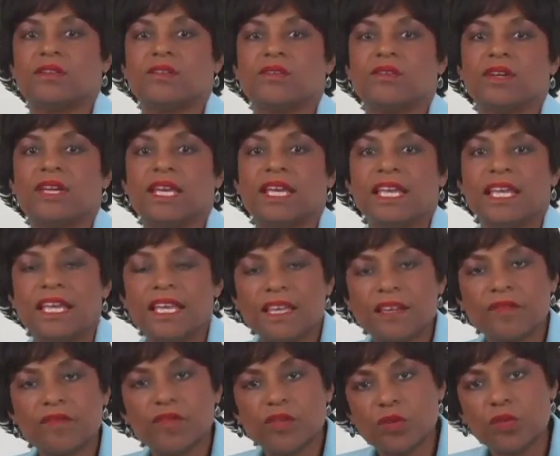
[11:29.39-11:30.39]
you,
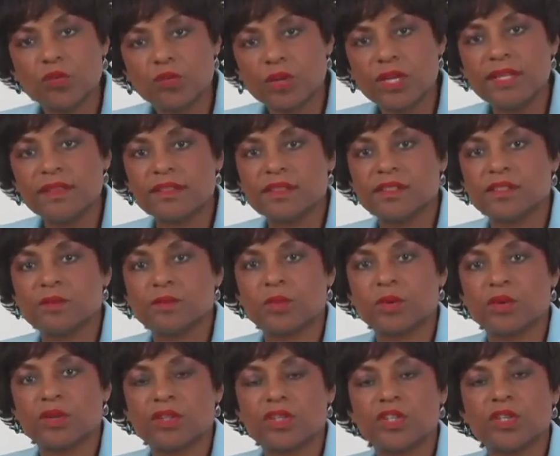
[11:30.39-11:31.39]
if you read this book,